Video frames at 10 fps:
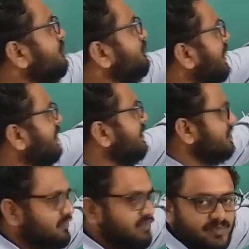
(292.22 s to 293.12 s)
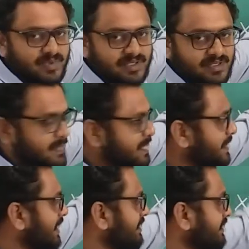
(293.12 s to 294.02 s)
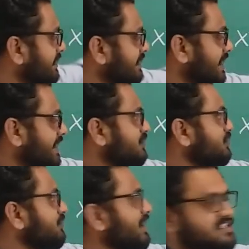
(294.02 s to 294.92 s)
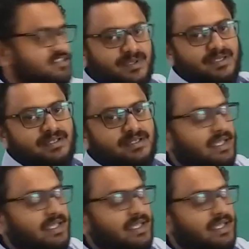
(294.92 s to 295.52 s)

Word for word: parallel to V P and inclined to H P.